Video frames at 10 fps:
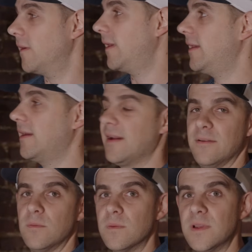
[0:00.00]
and
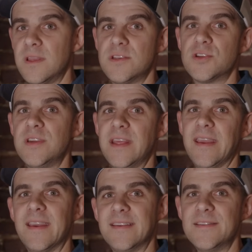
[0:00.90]
I really should
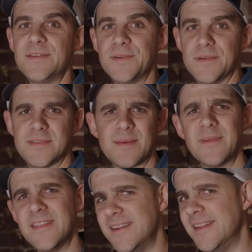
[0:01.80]
dig into some
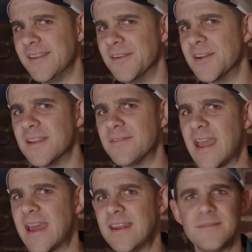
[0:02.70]
of the nitty-gritty of that.